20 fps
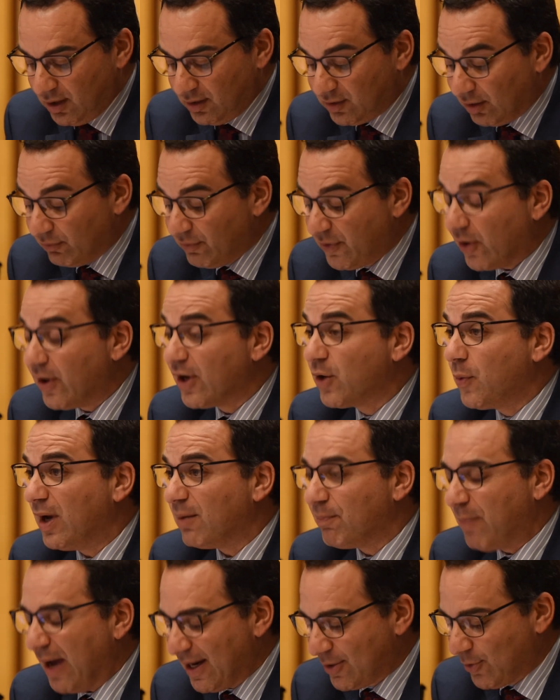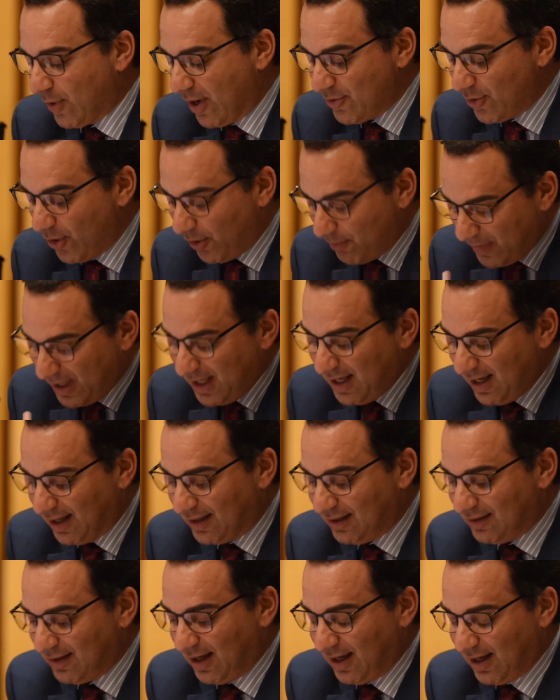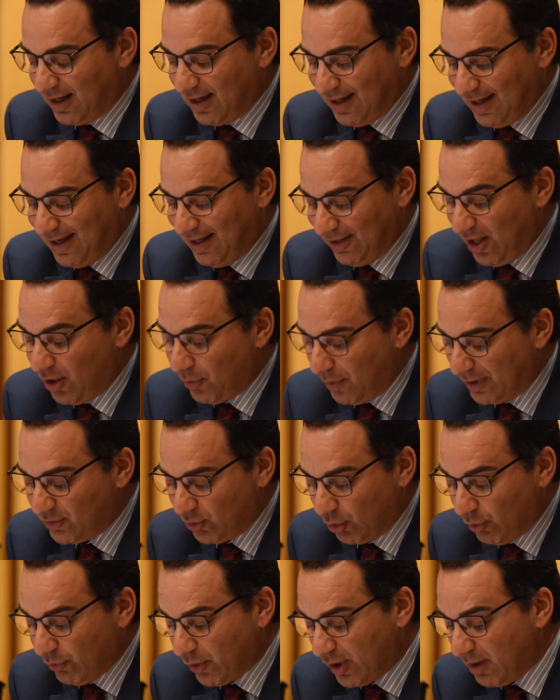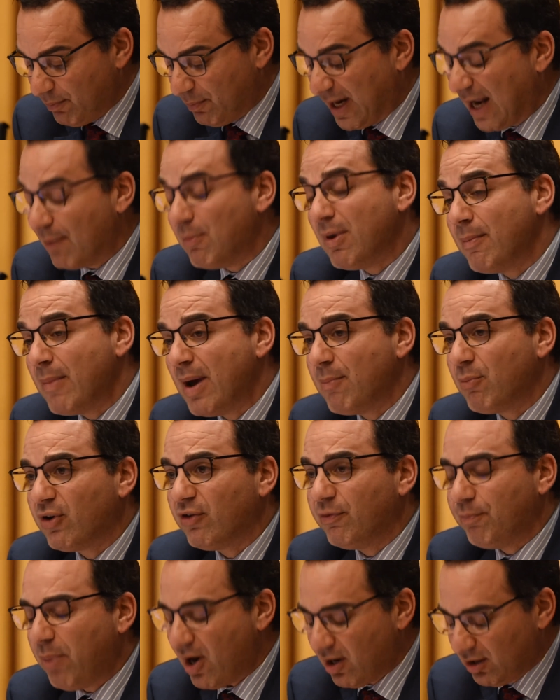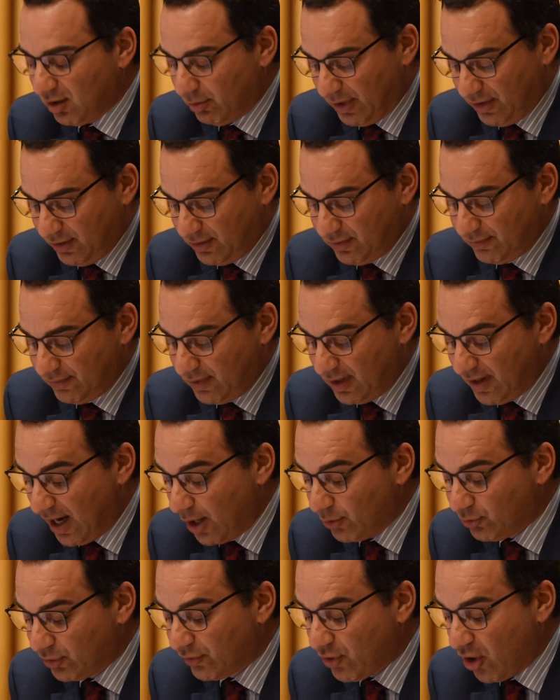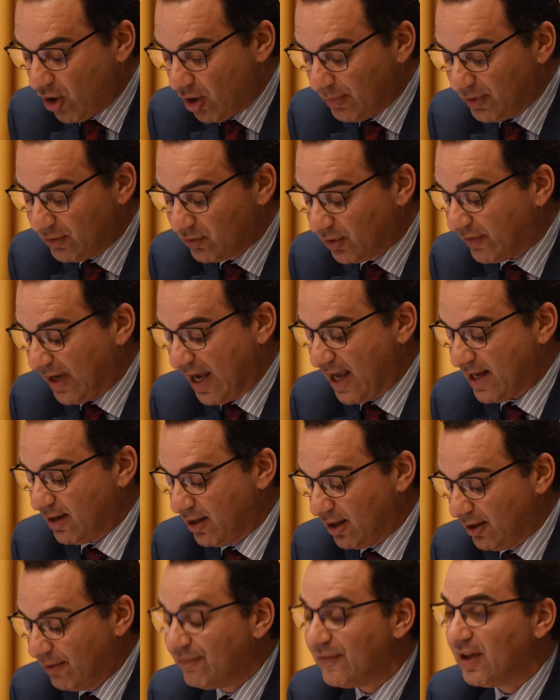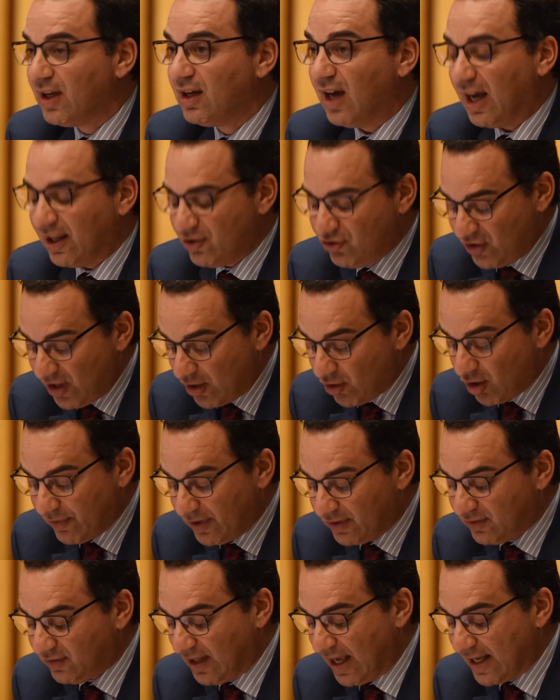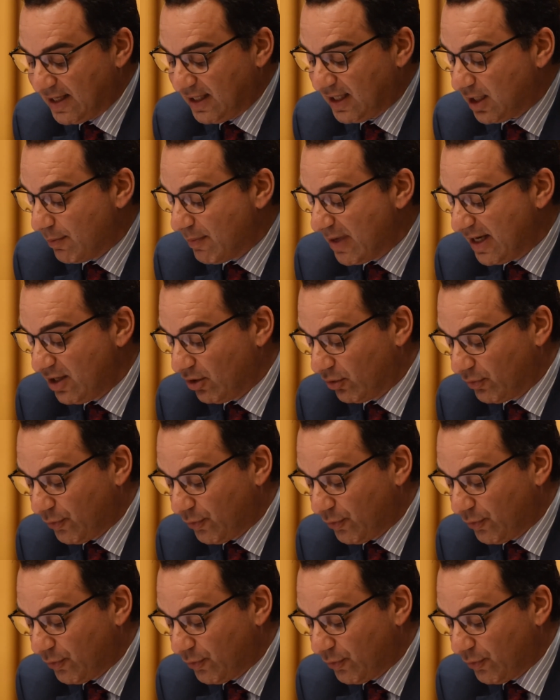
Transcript: Some very quick background on me, and uh, Hillel went over it, but I'm a Member of Parliament in the House of Commons of Canada and Chair of its Standing Committee